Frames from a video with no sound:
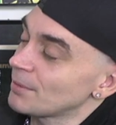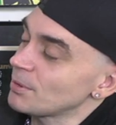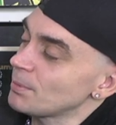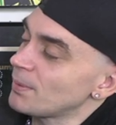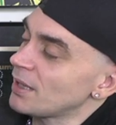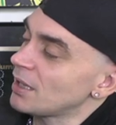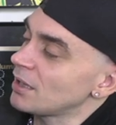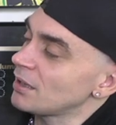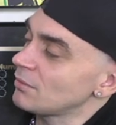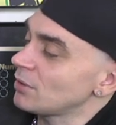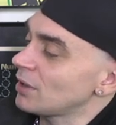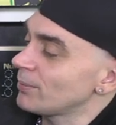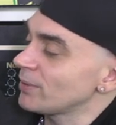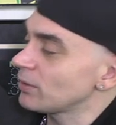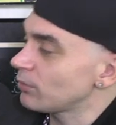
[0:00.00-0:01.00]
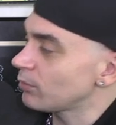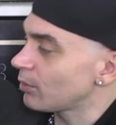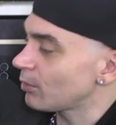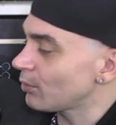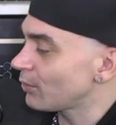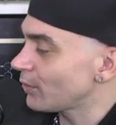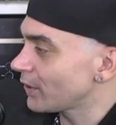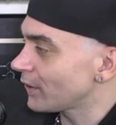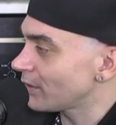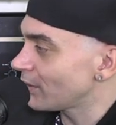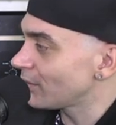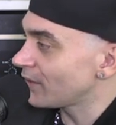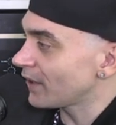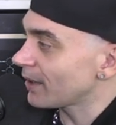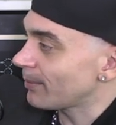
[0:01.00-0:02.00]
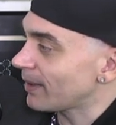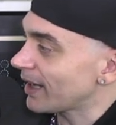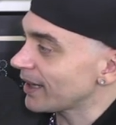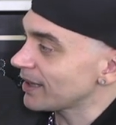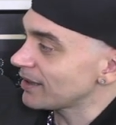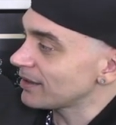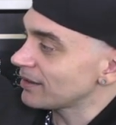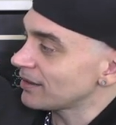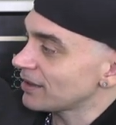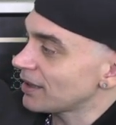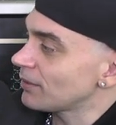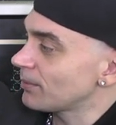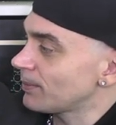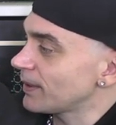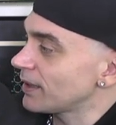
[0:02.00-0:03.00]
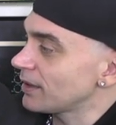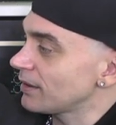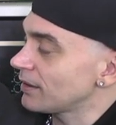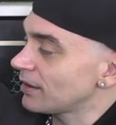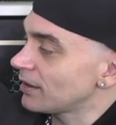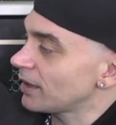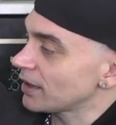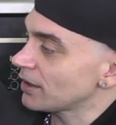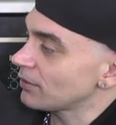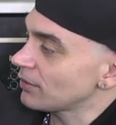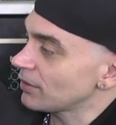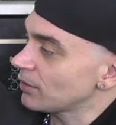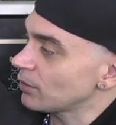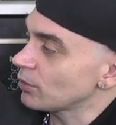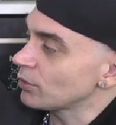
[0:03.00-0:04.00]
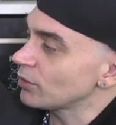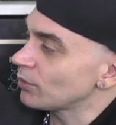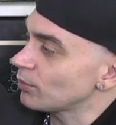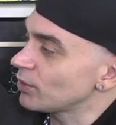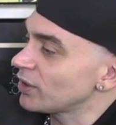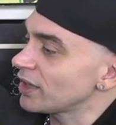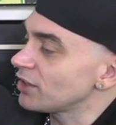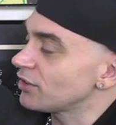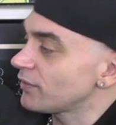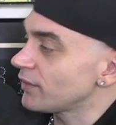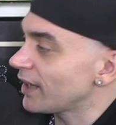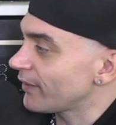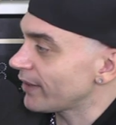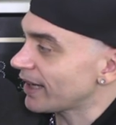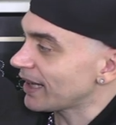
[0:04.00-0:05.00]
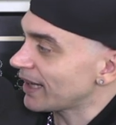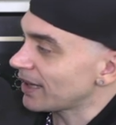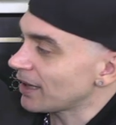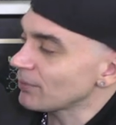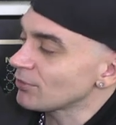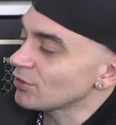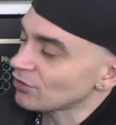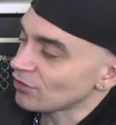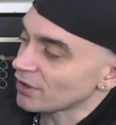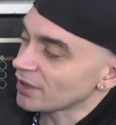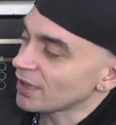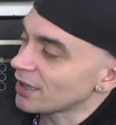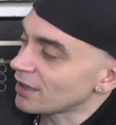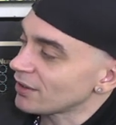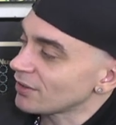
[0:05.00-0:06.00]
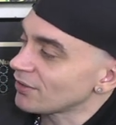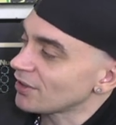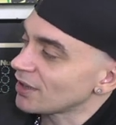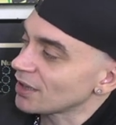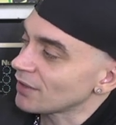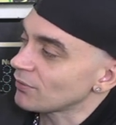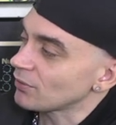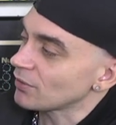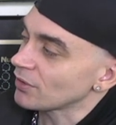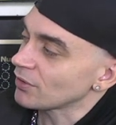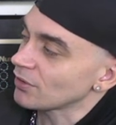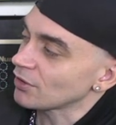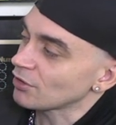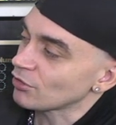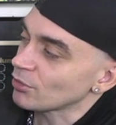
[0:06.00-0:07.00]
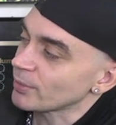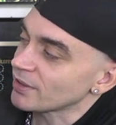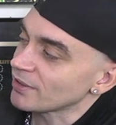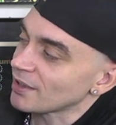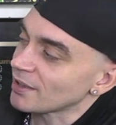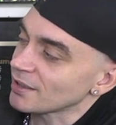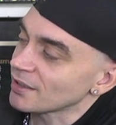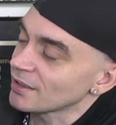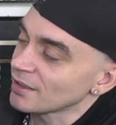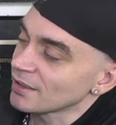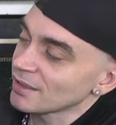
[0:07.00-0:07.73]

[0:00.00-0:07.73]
How many? Pa- uh, I mean, w- you take a bag in. That would be like. would each of you have a can? I'm just trying to get an understanding. It depends. I'd